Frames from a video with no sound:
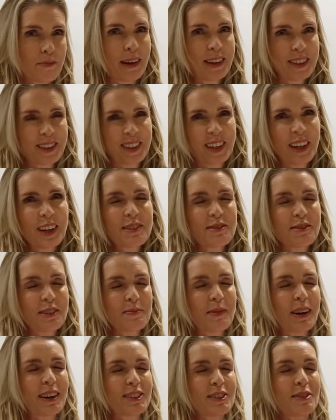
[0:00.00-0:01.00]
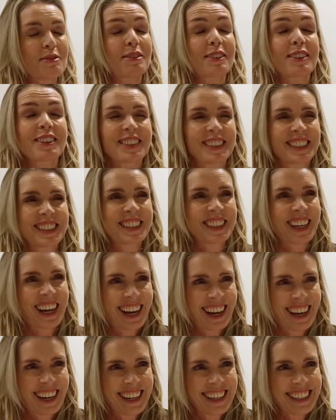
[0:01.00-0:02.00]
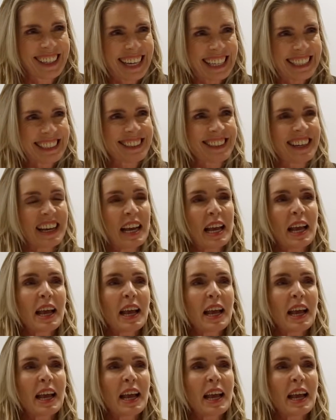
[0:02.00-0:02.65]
myself, about the first design, and